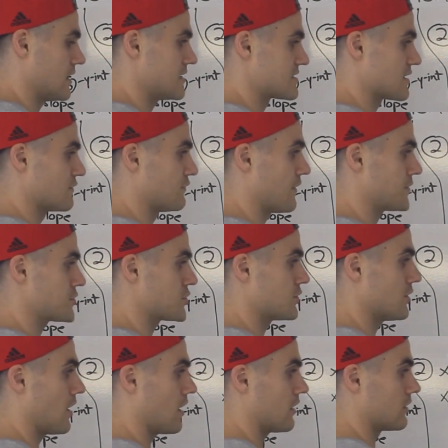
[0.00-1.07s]
Is it a function
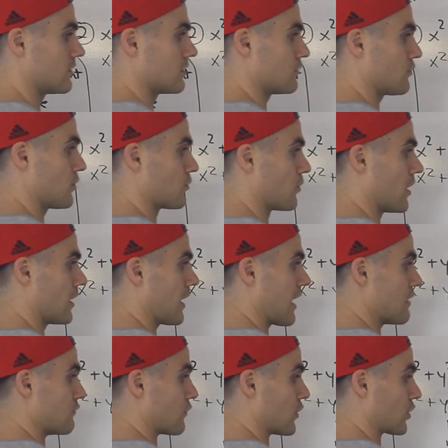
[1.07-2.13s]
or not? If we run
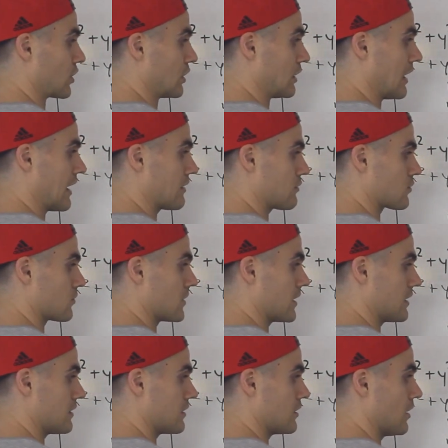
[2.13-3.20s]
a vertical line through
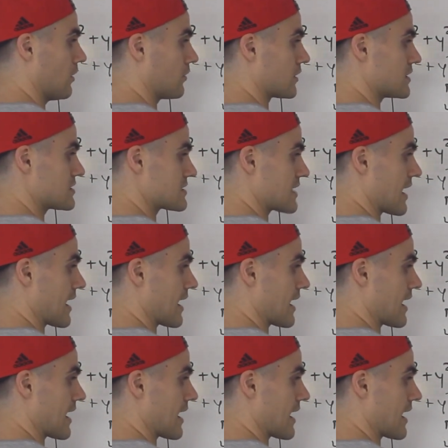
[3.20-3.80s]
it, notice